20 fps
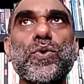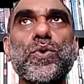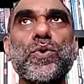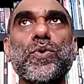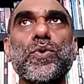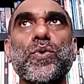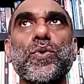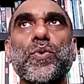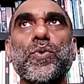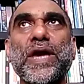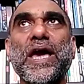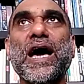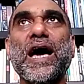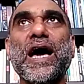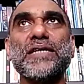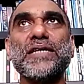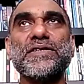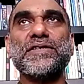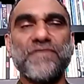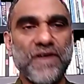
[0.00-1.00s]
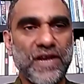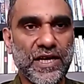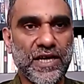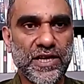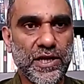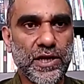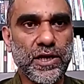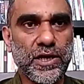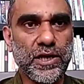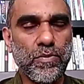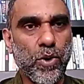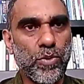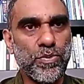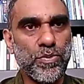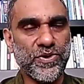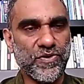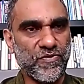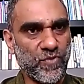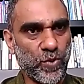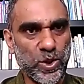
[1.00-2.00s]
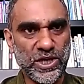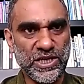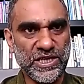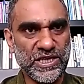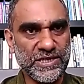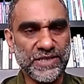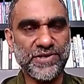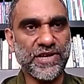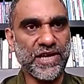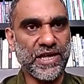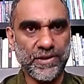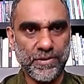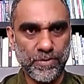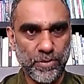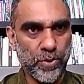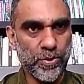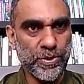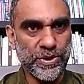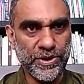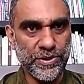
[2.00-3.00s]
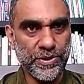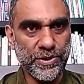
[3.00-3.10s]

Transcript: We are at a very critical moment of world history at the moment.